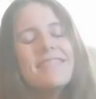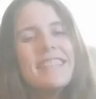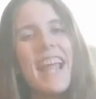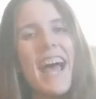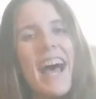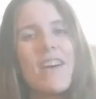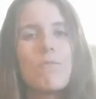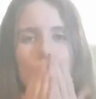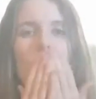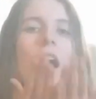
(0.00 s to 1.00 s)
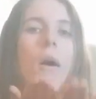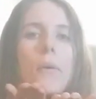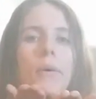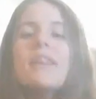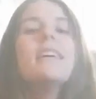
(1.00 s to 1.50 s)

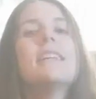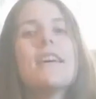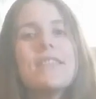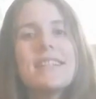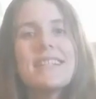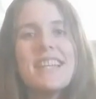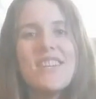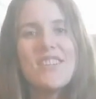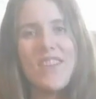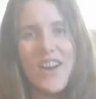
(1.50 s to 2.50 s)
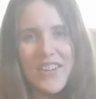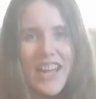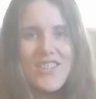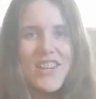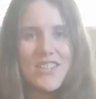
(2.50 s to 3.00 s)
lovely to see you. I'll
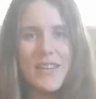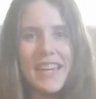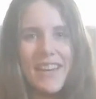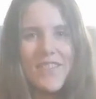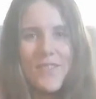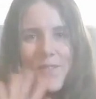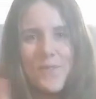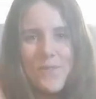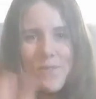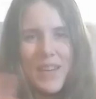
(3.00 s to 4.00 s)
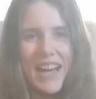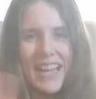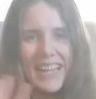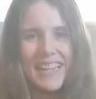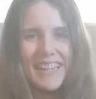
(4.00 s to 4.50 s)
catch you next week.
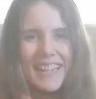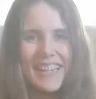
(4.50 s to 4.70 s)
Bye.